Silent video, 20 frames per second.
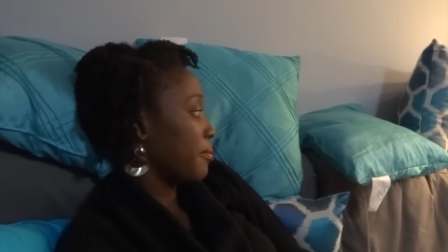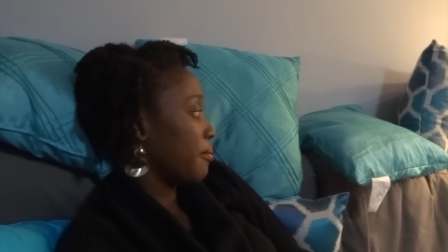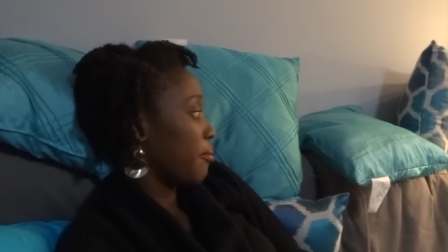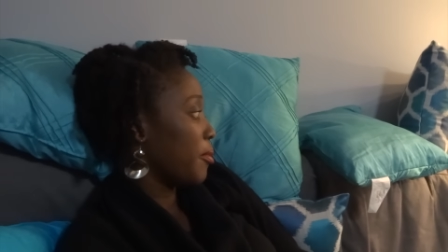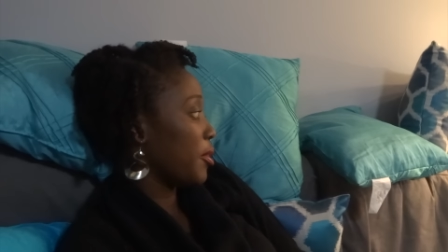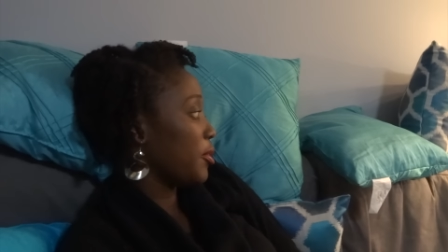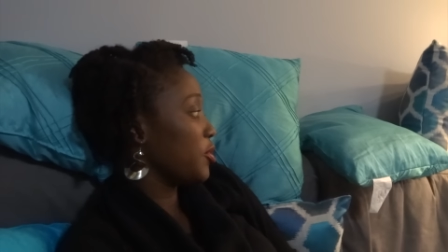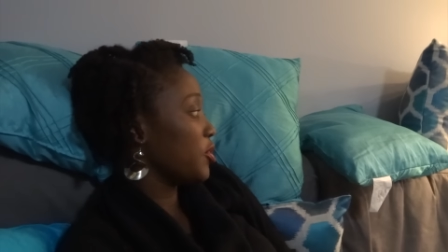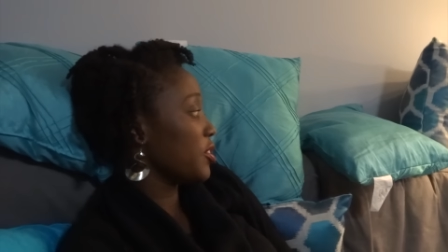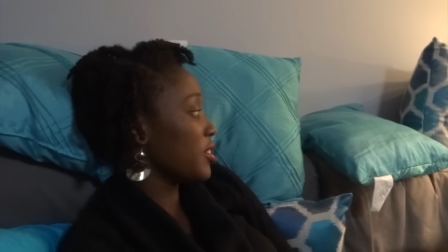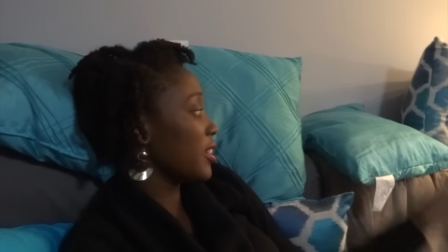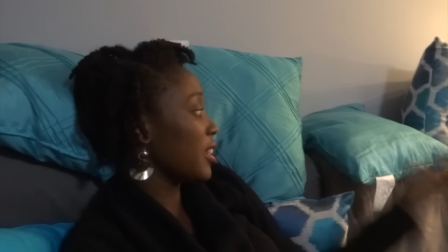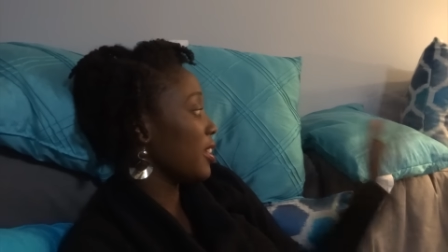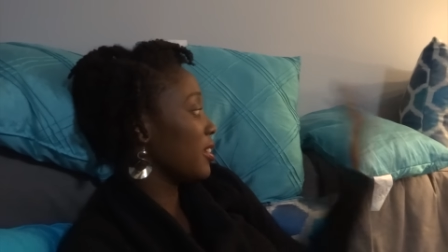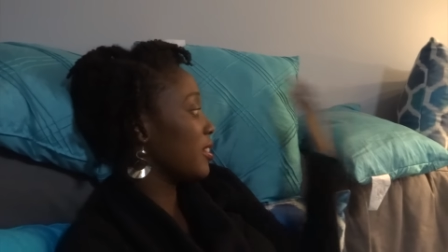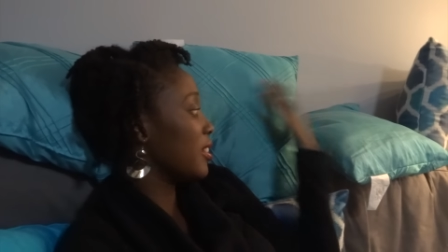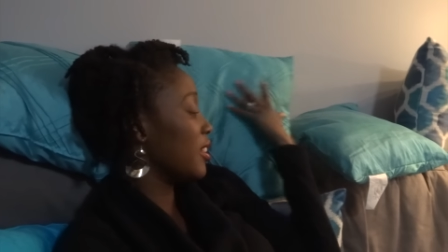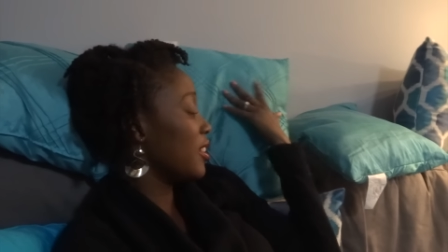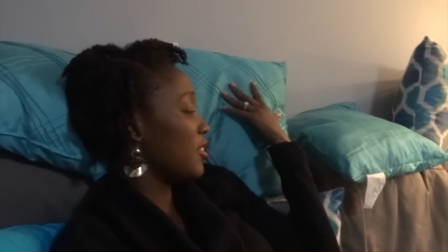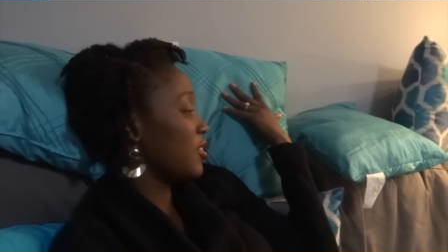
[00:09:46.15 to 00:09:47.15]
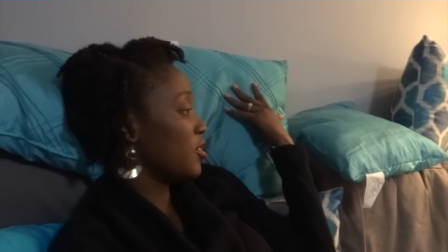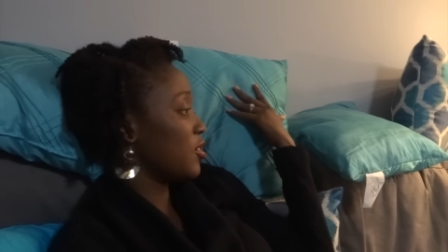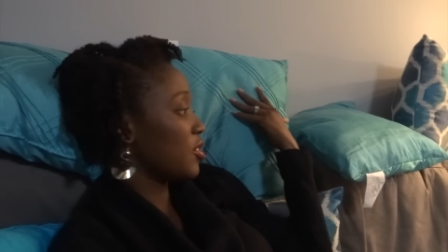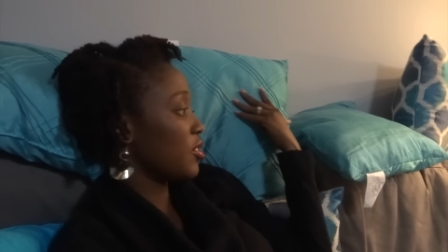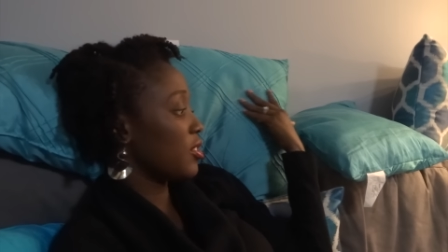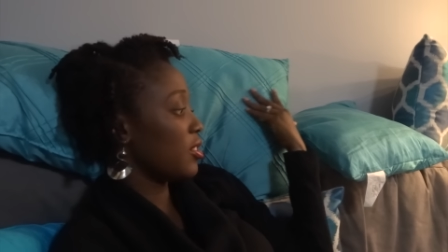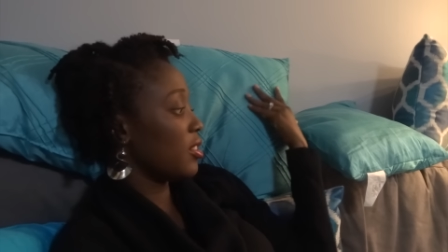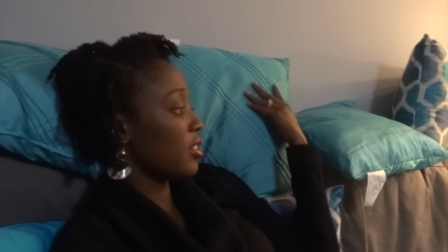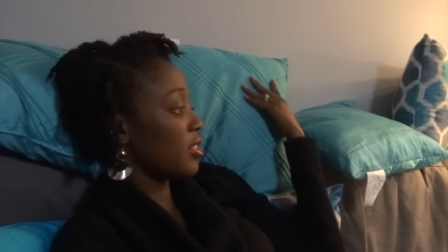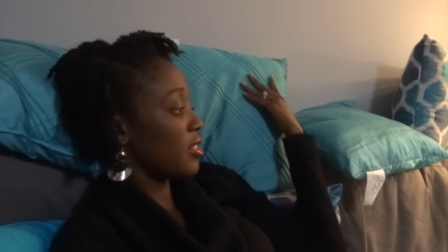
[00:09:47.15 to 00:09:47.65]
Well, it's just like these
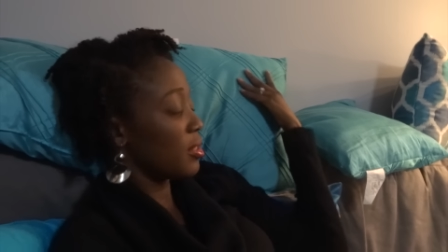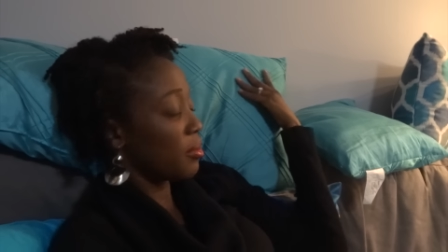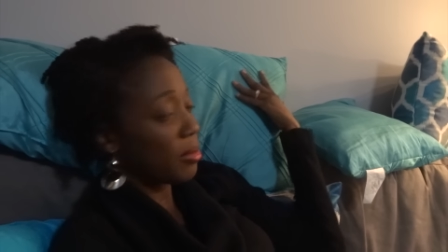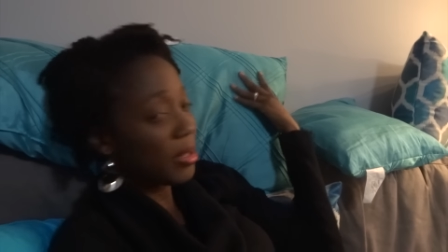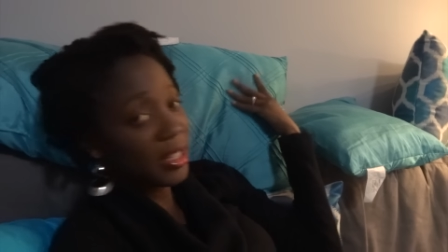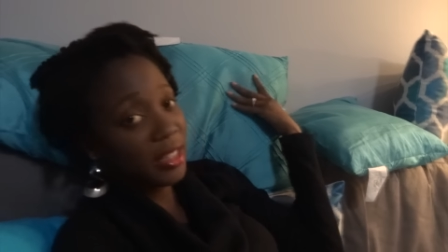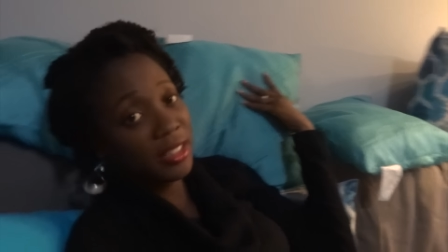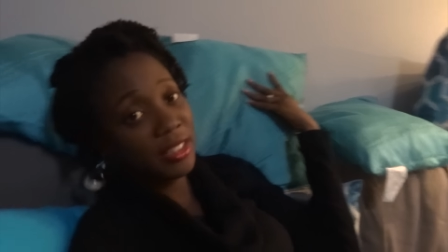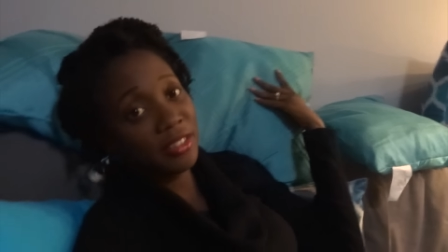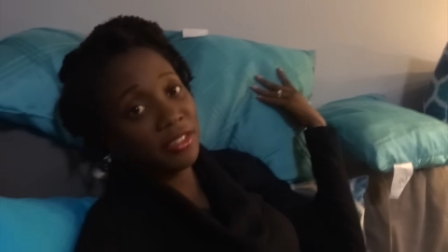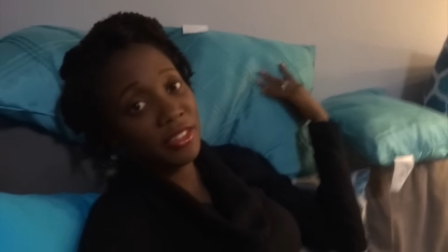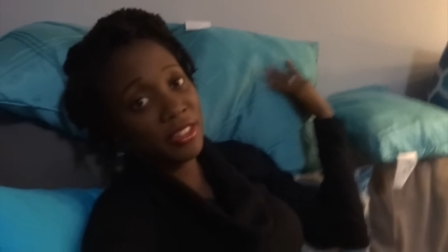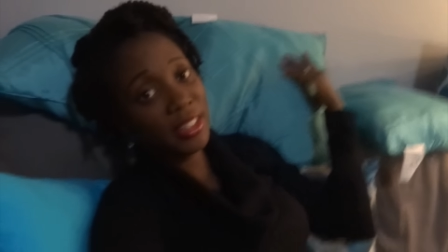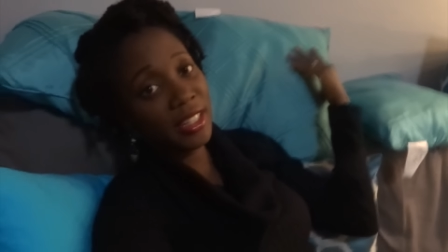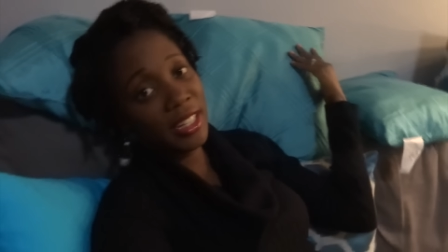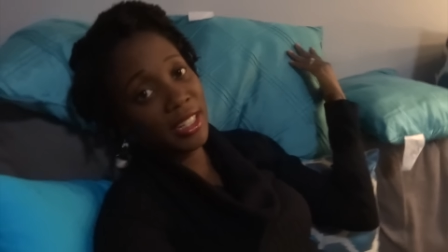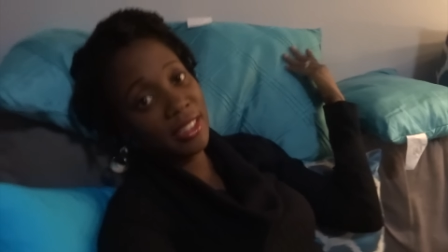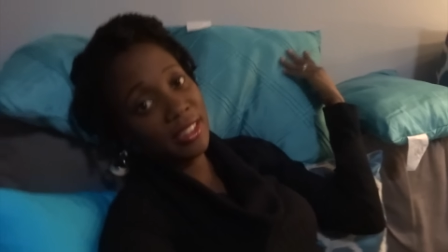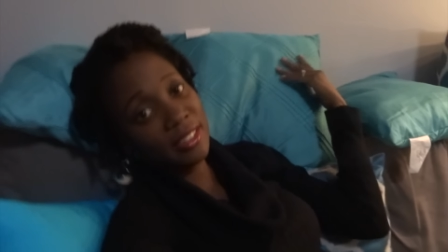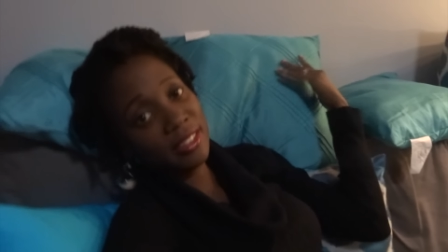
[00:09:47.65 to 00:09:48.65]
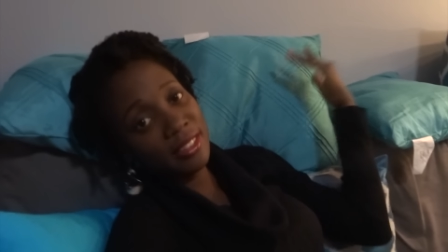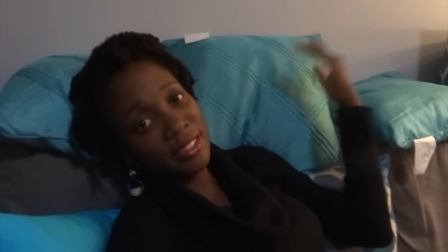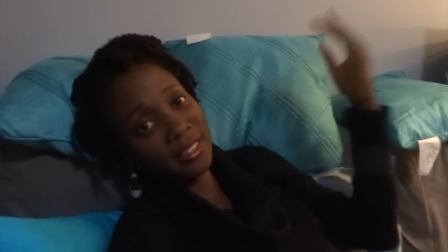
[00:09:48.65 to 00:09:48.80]
just needed to be there for like